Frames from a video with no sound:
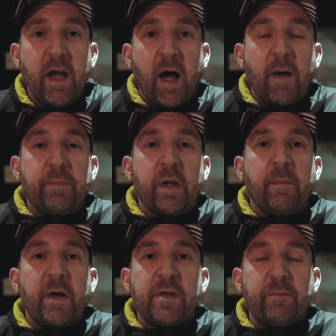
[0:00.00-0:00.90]
but the
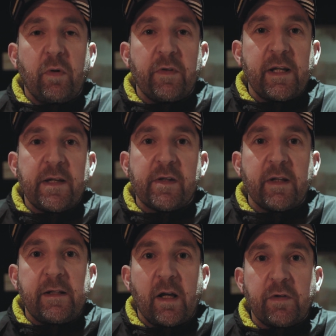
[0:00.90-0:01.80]
most important thing is that
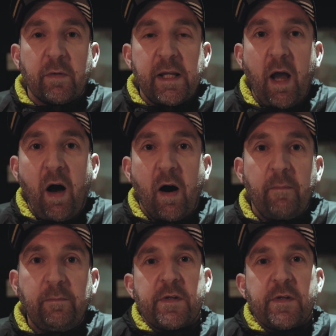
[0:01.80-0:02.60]
they don't do any harm.